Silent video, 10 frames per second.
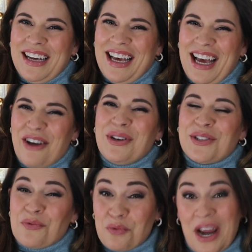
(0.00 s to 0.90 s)
I
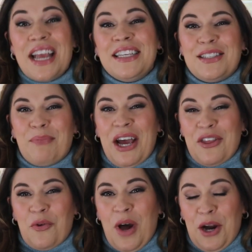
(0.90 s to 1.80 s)
was raised by
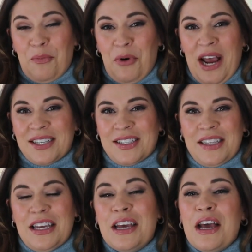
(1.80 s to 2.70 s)
the choir
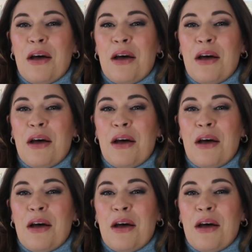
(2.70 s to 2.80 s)
practically.